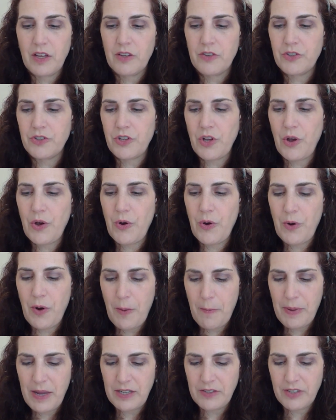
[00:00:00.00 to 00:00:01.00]
So
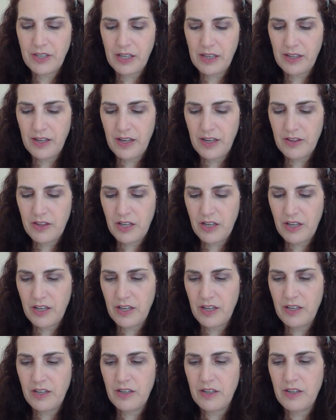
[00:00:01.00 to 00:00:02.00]
basically
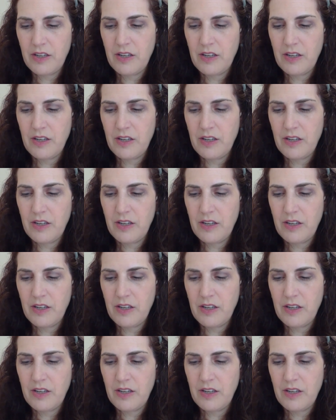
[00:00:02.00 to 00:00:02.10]
the